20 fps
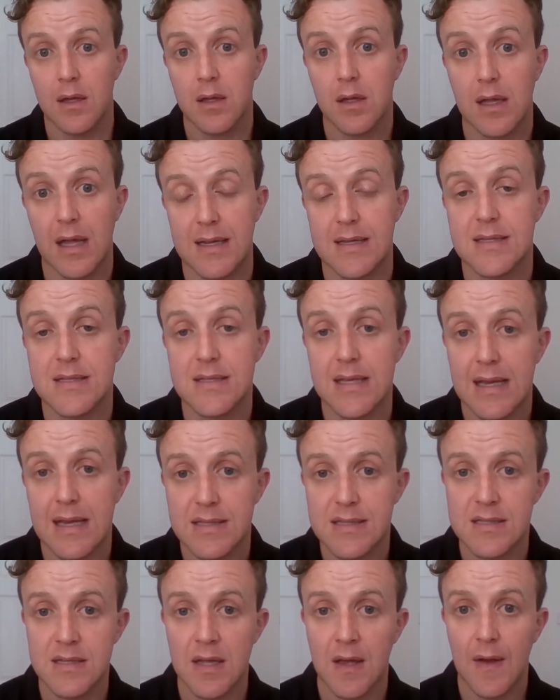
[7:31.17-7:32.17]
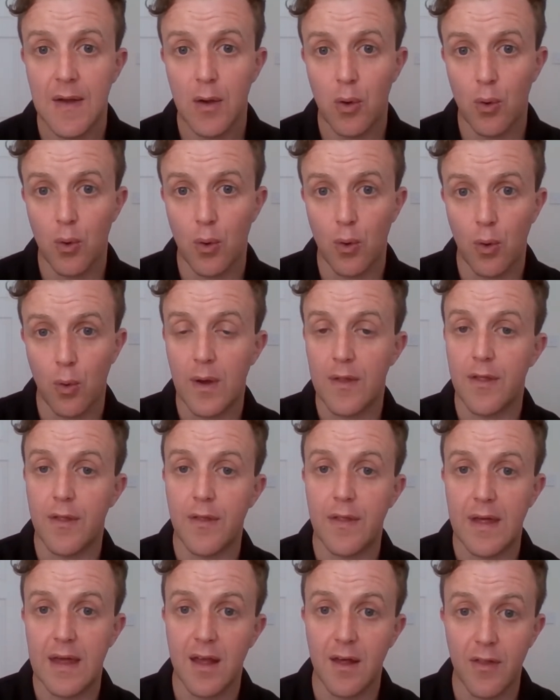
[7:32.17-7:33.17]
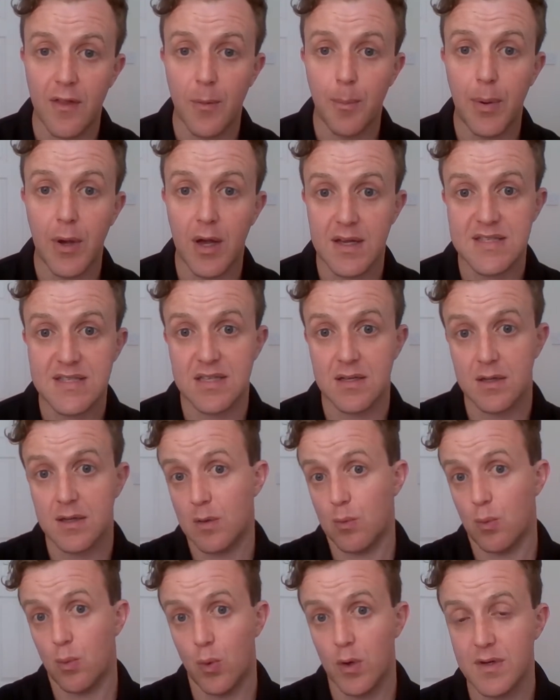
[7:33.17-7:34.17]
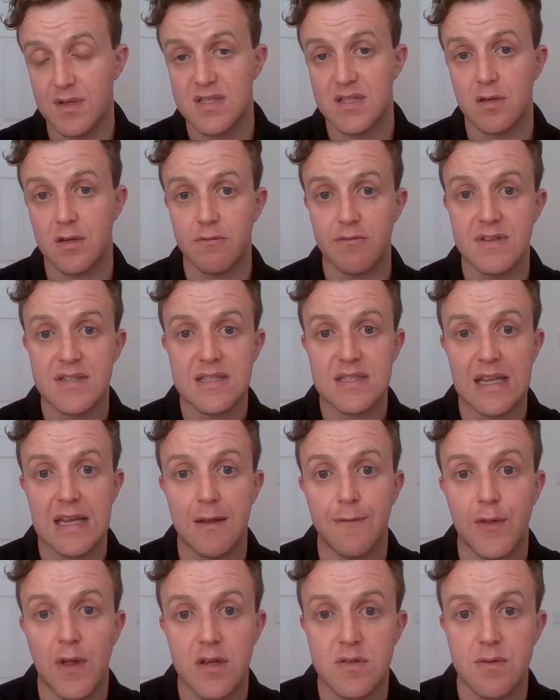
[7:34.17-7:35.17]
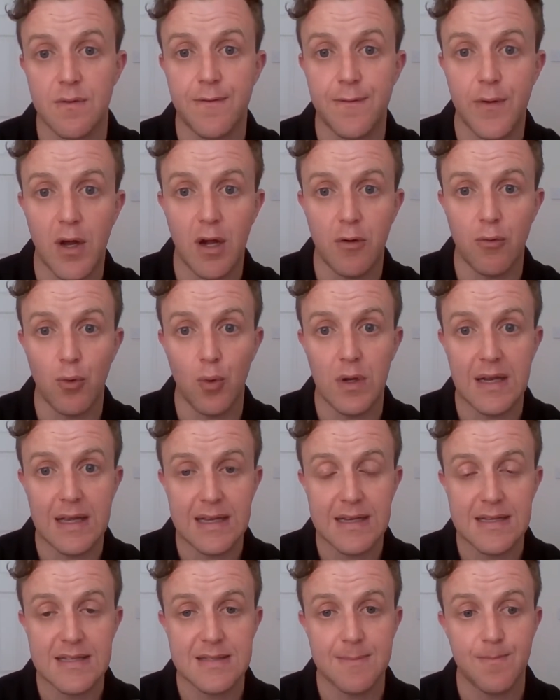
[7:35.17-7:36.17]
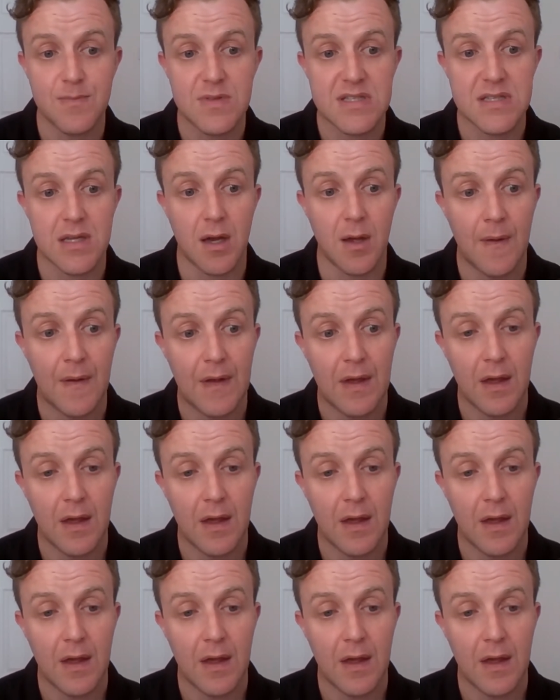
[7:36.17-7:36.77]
get assessed or whether they are the person that wants to receive those referral leads. So